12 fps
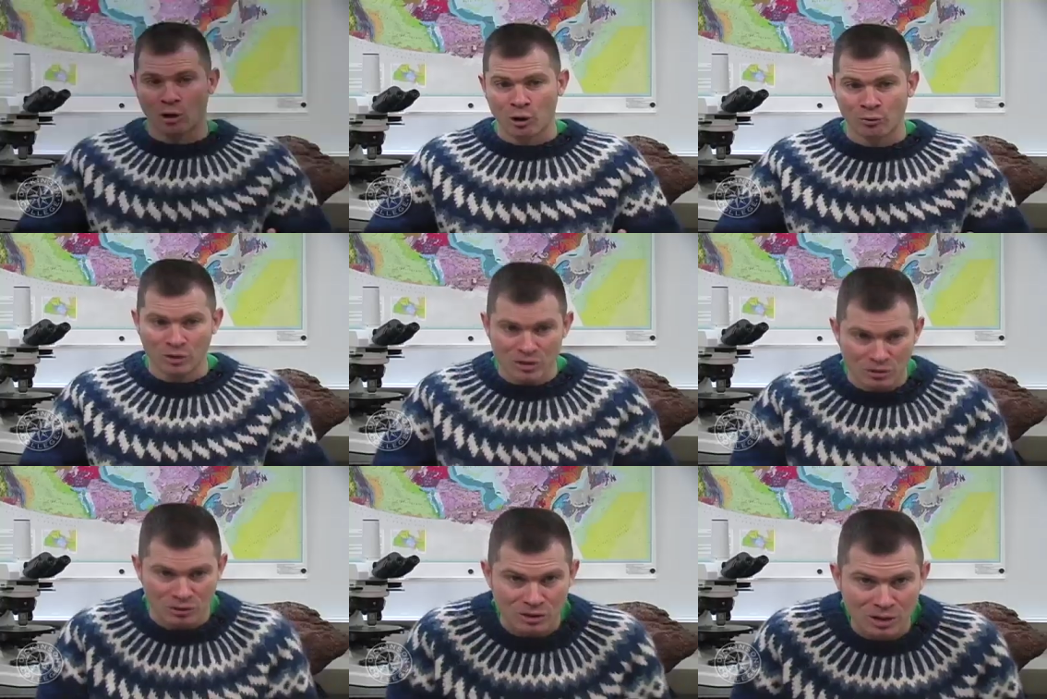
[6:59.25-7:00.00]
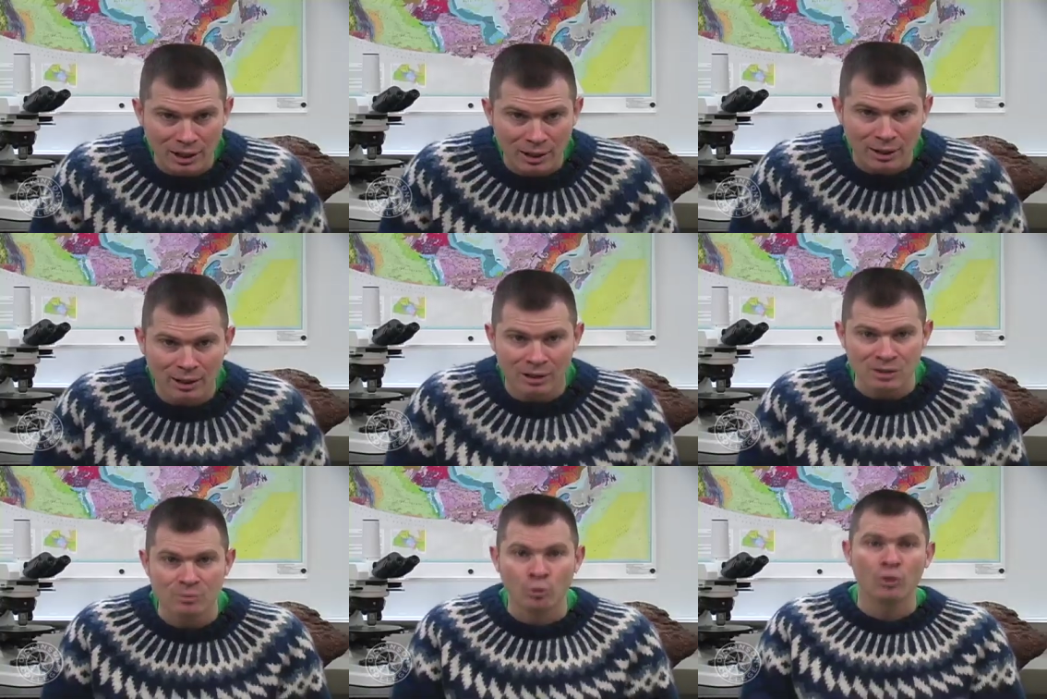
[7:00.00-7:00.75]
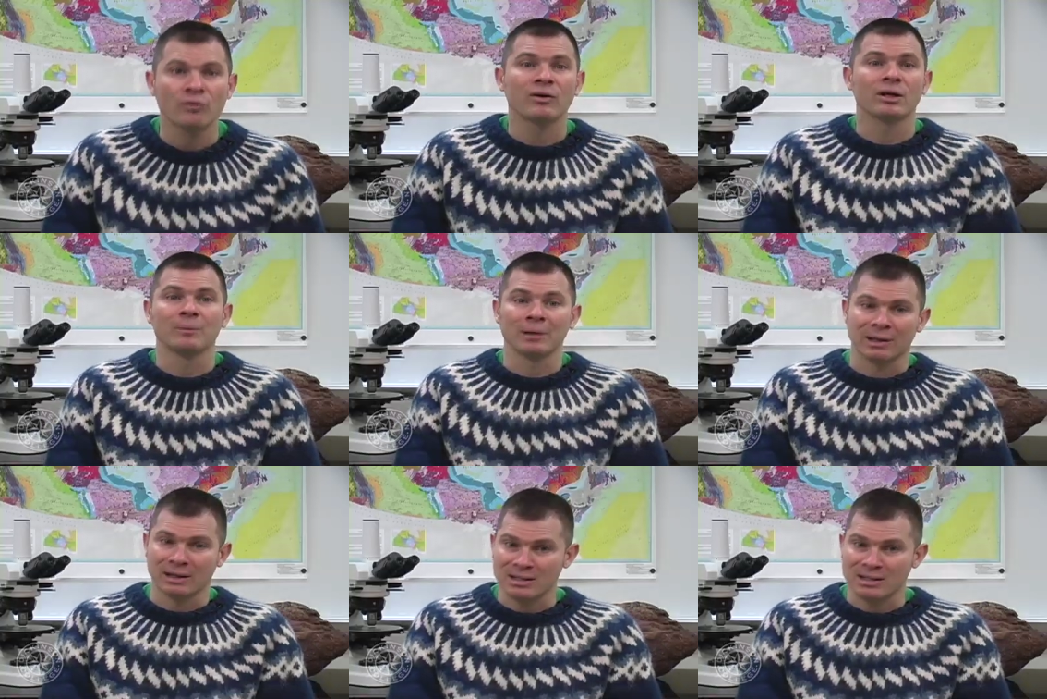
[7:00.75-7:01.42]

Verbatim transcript: Our research is more fundamentally